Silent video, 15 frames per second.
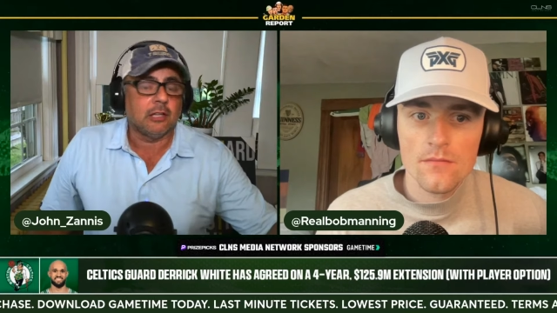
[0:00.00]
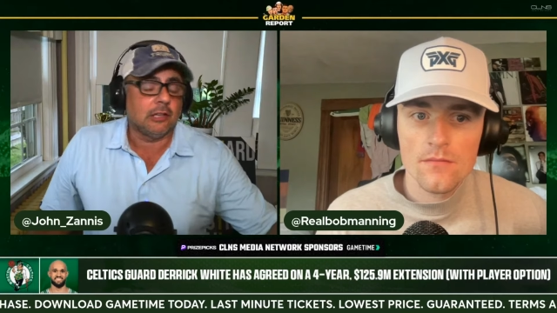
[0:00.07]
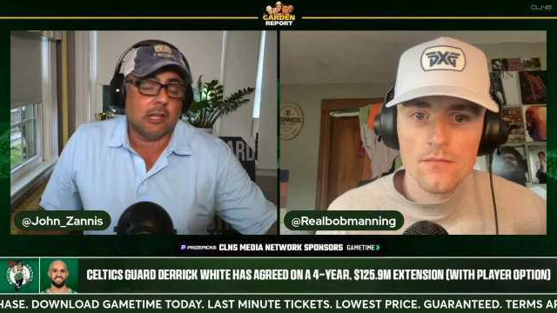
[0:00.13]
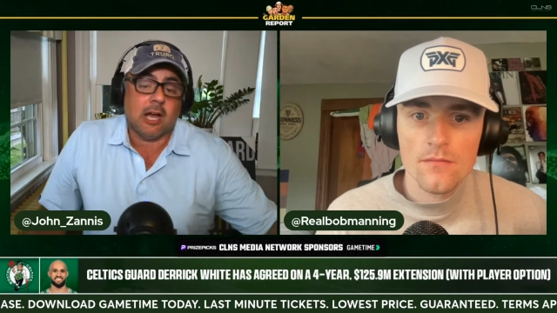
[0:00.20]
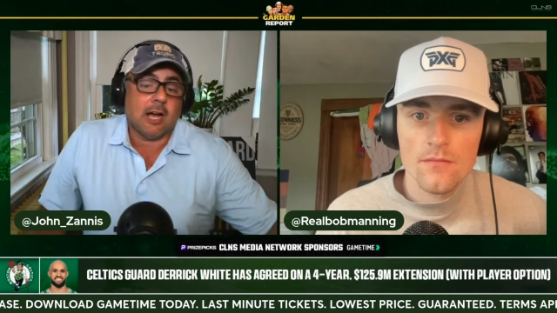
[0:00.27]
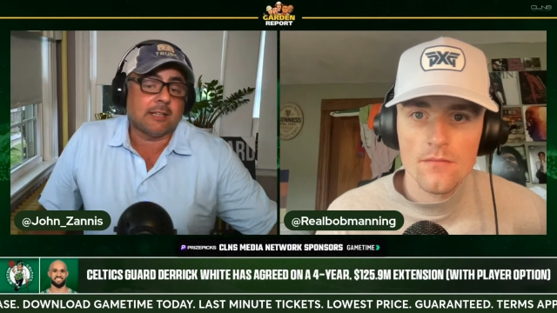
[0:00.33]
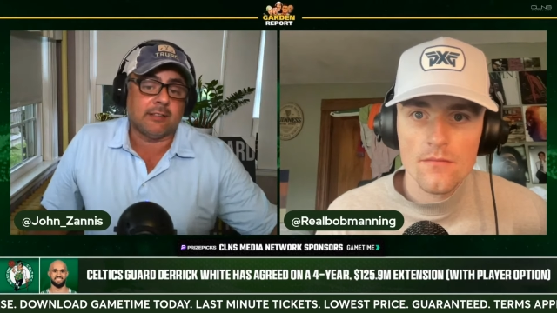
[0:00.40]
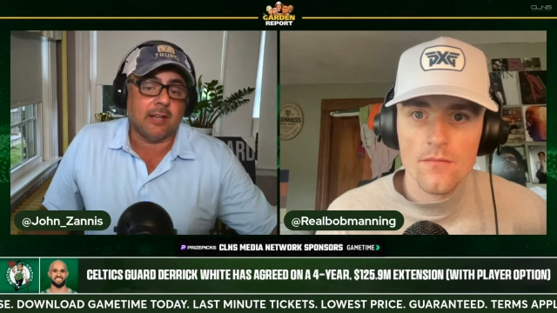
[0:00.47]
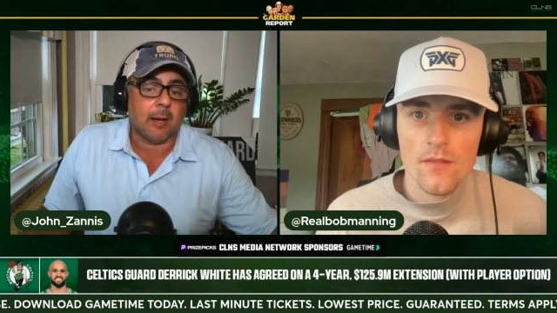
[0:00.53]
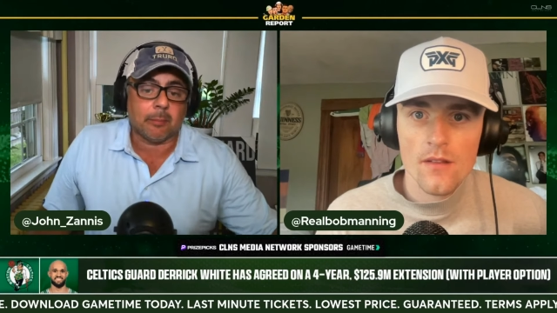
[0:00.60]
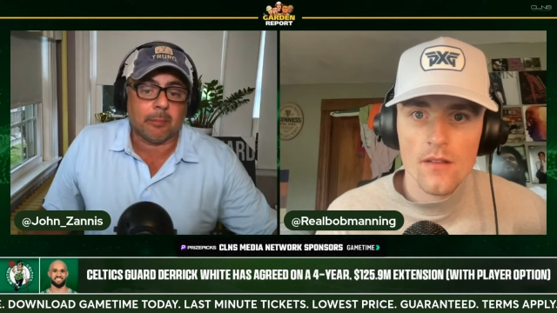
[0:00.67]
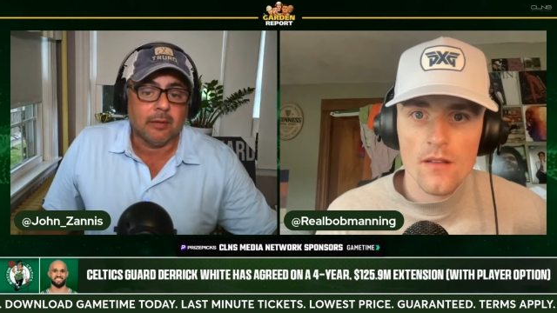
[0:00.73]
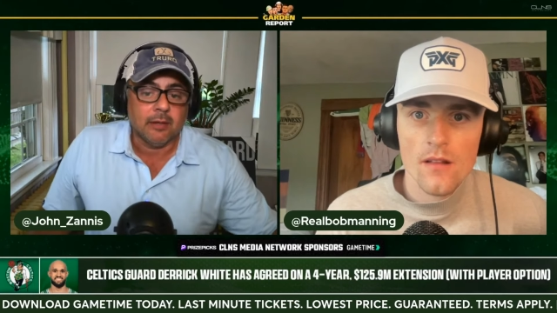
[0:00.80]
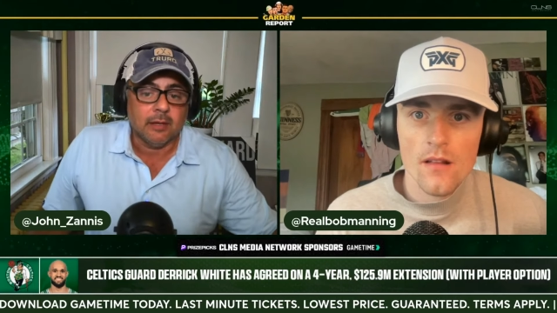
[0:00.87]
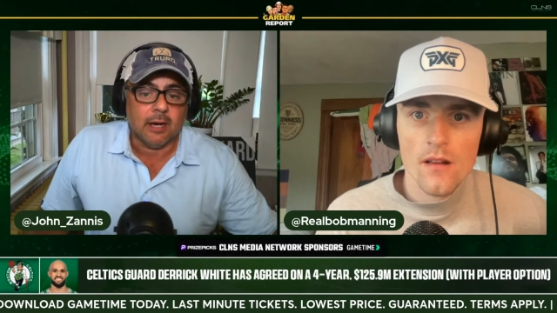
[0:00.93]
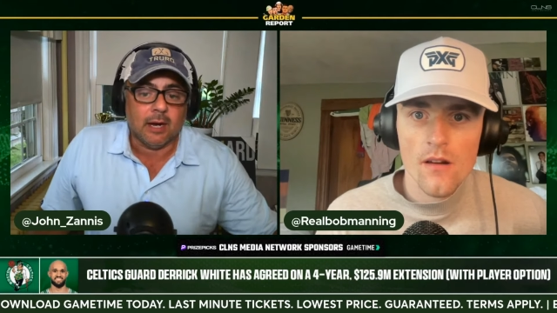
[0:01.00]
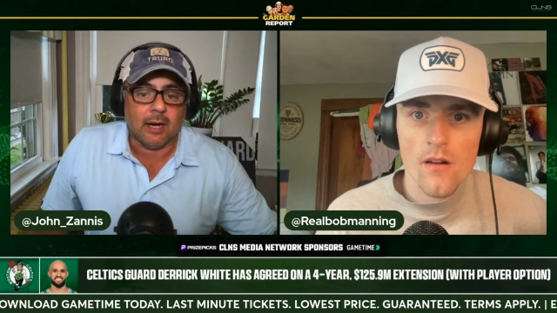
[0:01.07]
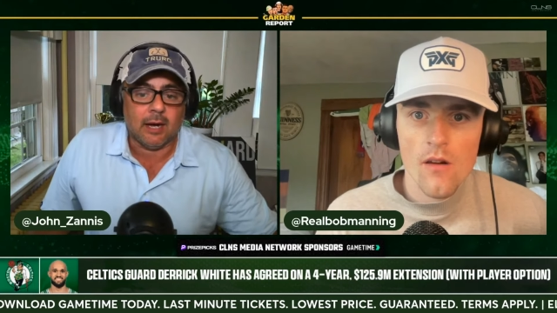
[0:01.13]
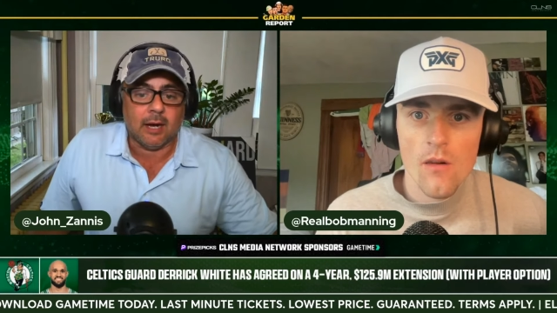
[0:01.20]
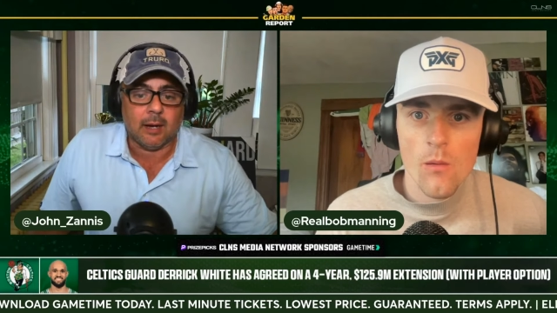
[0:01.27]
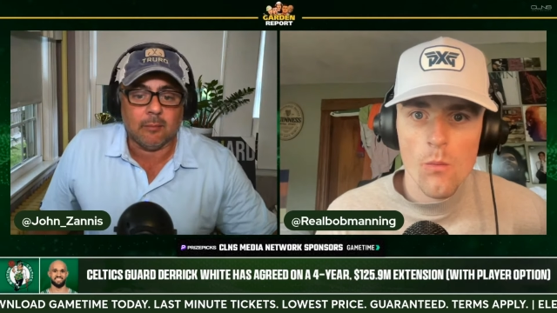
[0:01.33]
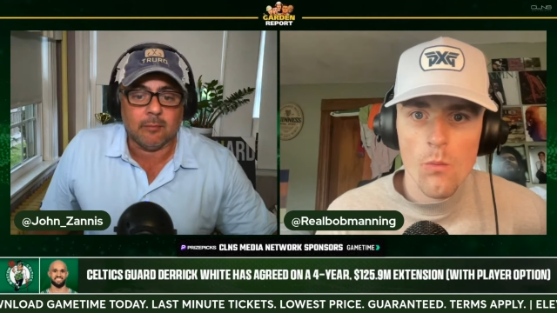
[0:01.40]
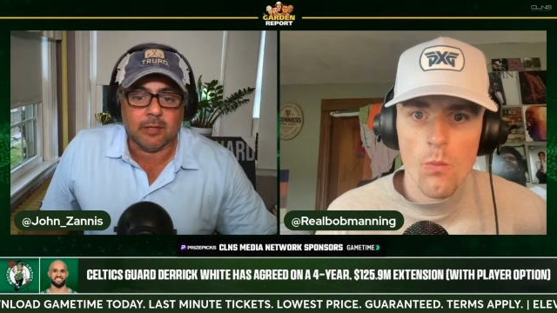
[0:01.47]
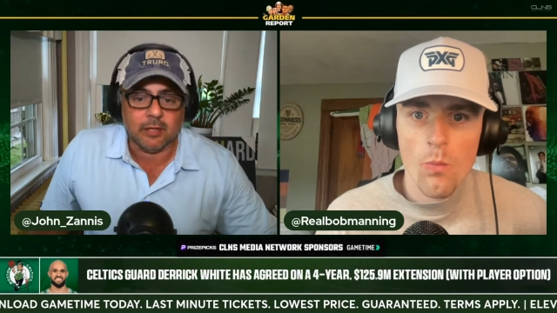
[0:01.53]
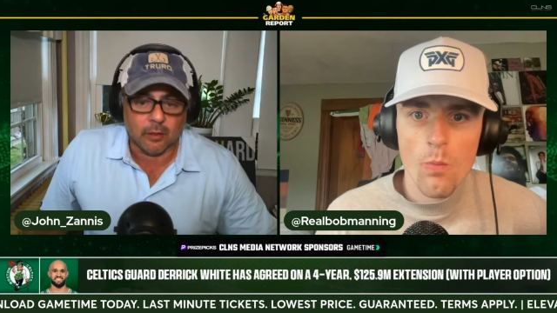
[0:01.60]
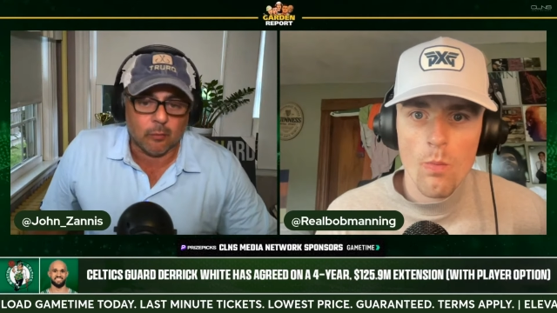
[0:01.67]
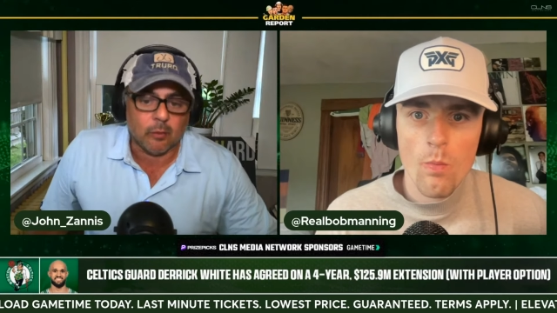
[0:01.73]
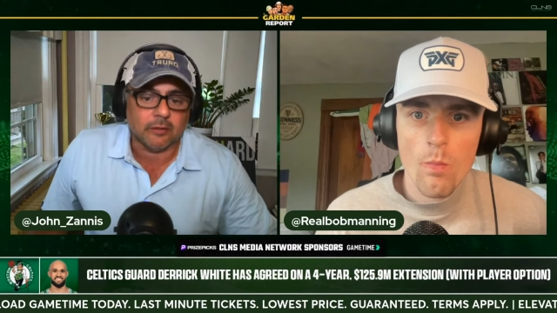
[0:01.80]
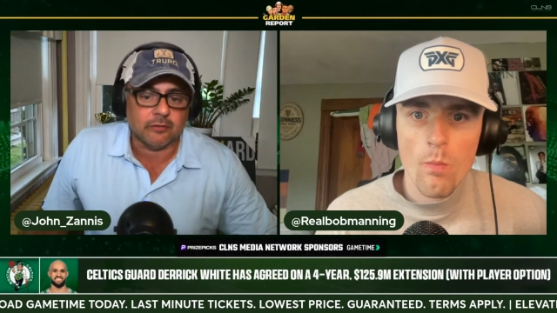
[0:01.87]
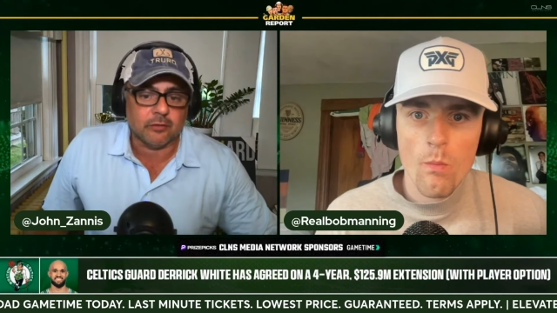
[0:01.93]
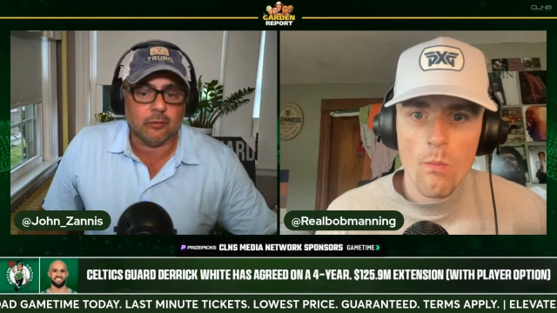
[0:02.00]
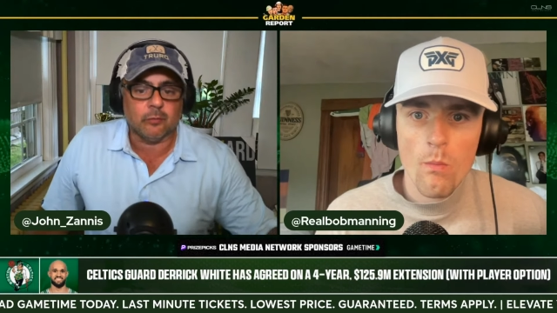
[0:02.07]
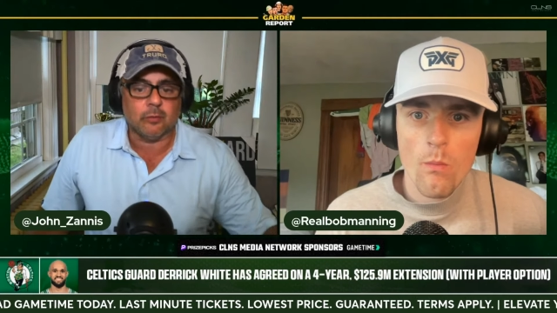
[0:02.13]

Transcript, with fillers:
Speaker 1: locked up. Um, you know, once you